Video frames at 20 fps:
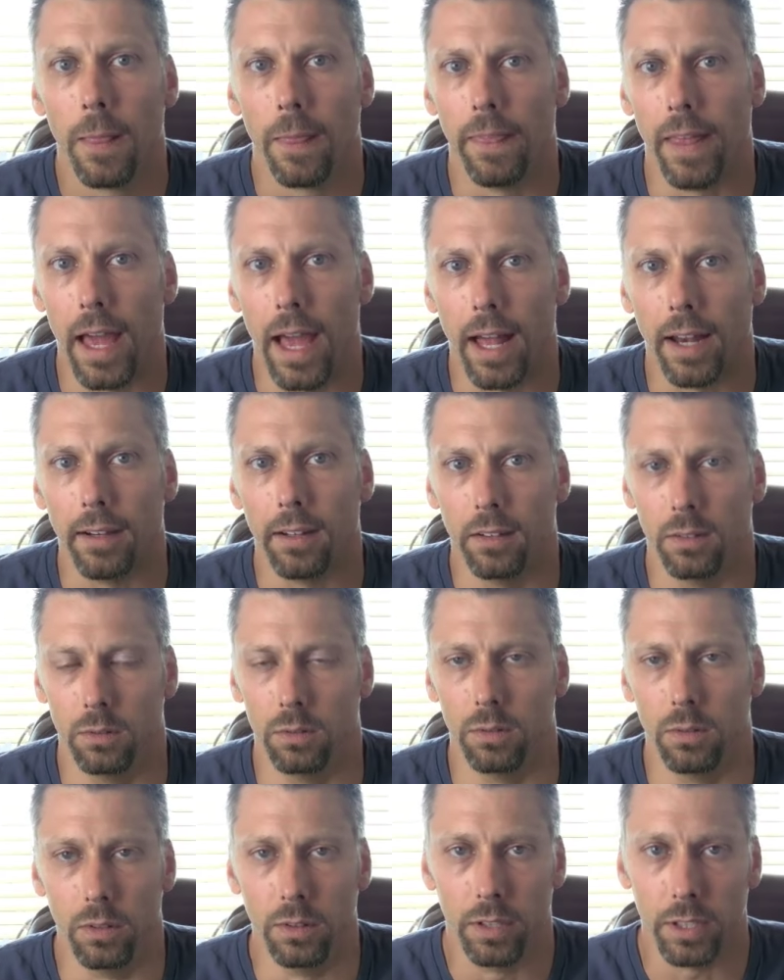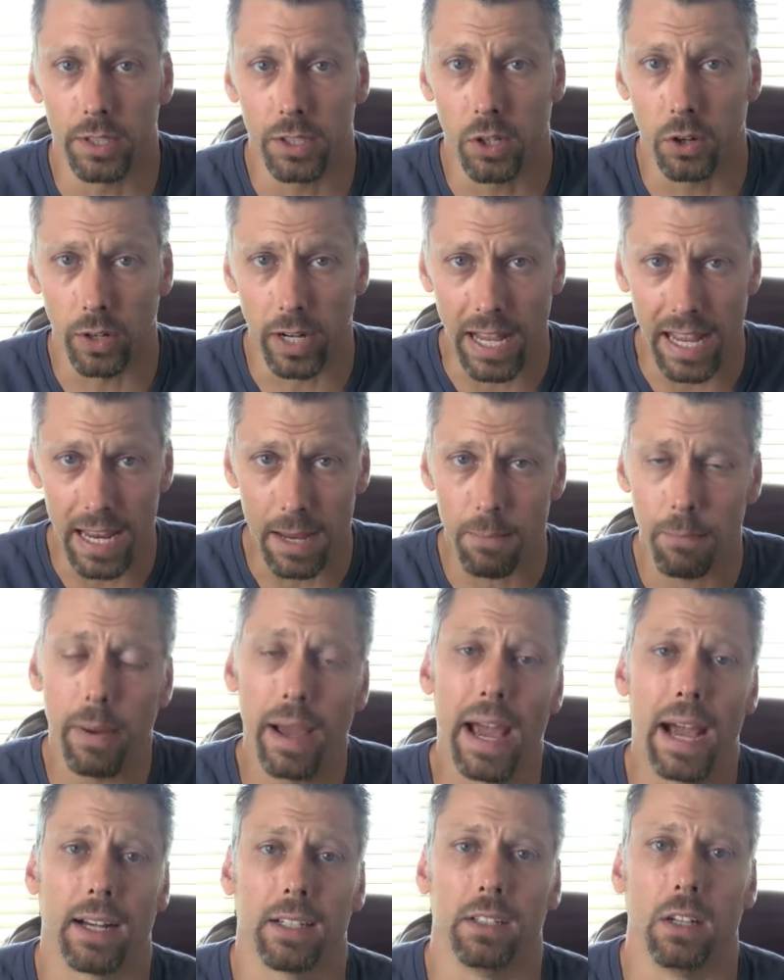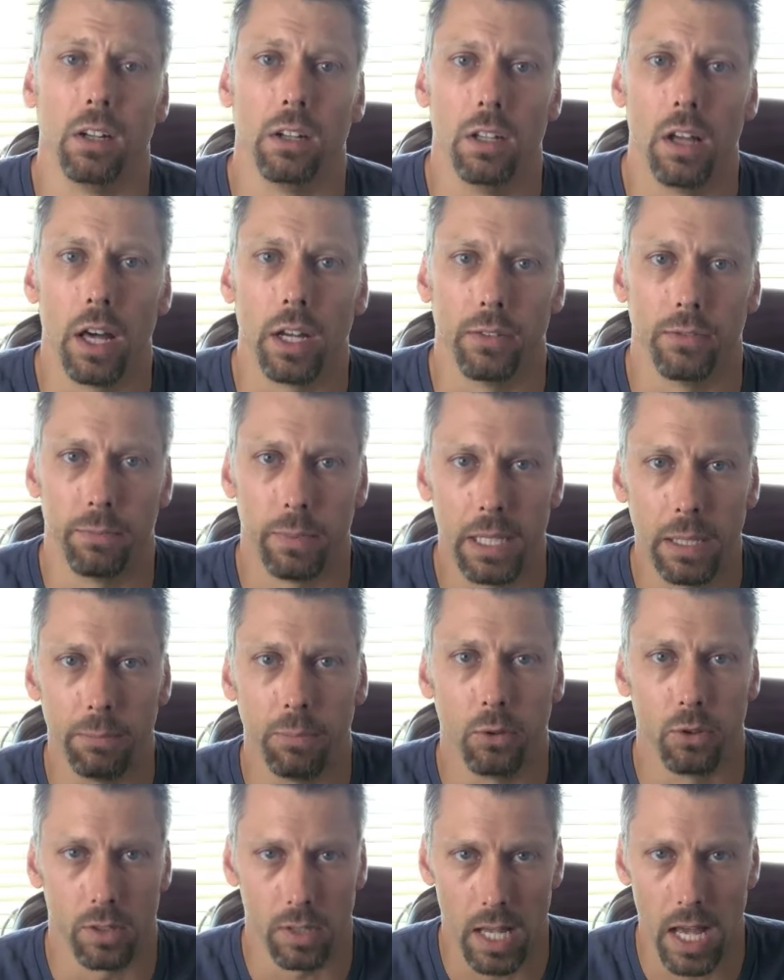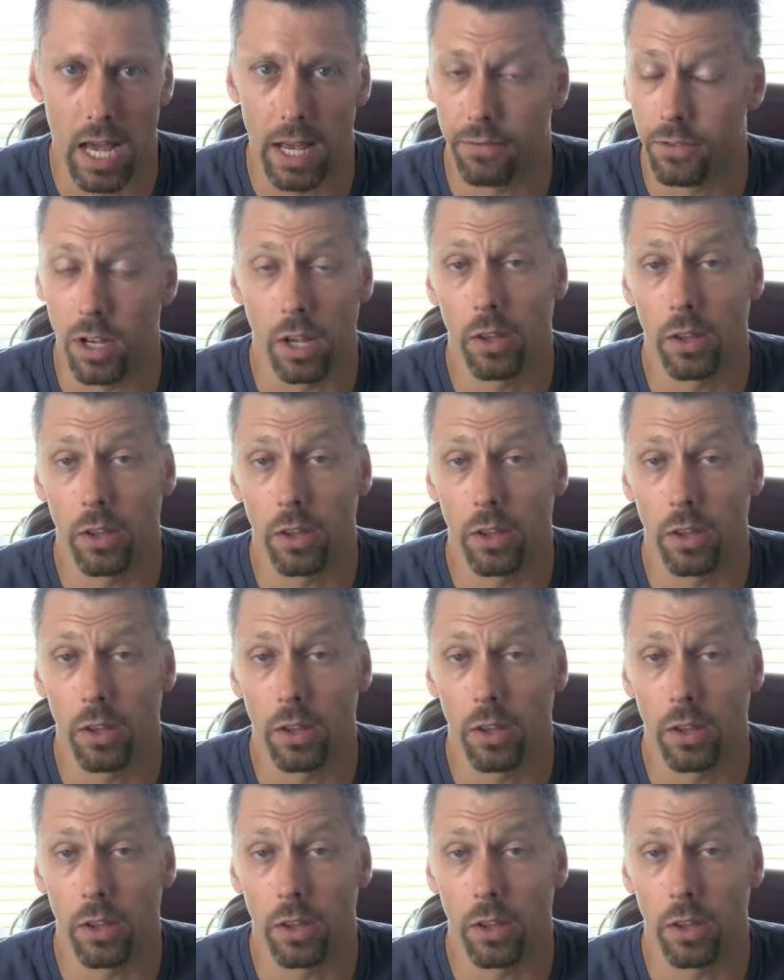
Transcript: that is going to impact a lot of people's lives.